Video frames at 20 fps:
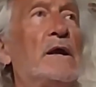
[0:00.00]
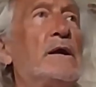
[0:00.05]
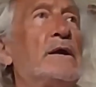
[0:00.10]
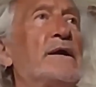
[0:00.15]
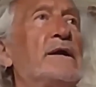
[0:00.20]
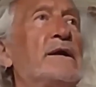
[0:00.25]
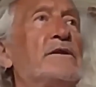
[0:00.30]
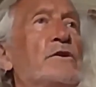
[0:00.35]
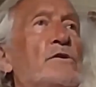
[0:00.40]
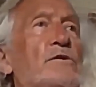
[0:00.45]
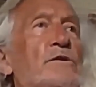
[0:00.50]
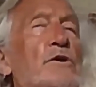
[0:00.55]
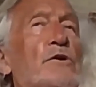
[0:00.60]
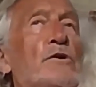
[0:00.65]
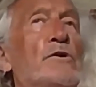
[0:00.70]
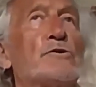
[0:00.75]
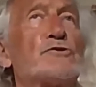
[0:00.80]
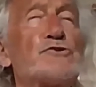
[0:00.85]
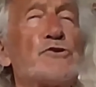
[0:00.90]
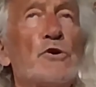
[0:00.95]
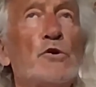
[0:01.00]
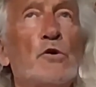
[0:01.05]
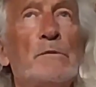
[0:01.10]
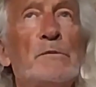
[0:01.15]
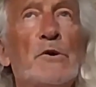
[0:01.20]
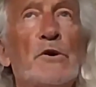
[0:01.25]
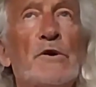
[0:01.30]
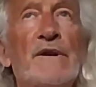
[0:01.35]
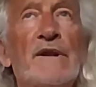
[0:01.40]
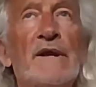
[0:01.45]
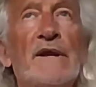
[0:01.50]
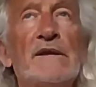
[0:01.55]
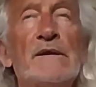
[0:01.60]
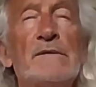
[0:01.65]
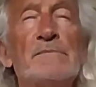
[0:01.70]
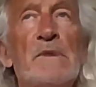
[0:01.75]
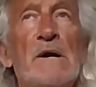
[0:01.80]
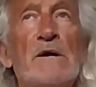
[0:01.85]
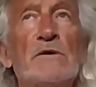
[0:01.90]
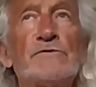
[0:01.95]
in October, and then in
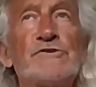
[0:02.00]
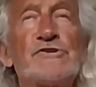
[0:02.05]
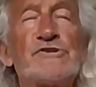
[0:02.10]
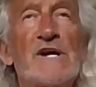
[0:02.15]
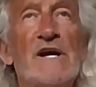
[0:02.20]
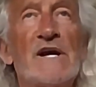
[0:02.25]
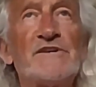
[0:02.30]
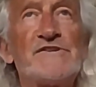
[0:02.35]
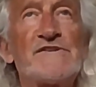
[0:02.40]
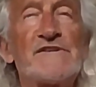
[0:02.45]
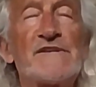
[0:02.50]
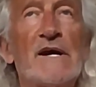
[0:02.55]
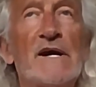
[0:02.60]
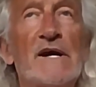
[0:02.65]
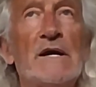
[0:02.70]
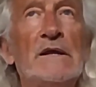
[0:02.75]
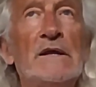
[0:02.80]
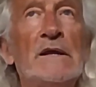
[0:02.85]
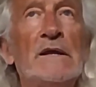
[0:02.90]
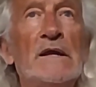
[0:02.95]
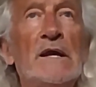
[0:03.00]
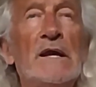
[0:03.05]
Mount Shasta.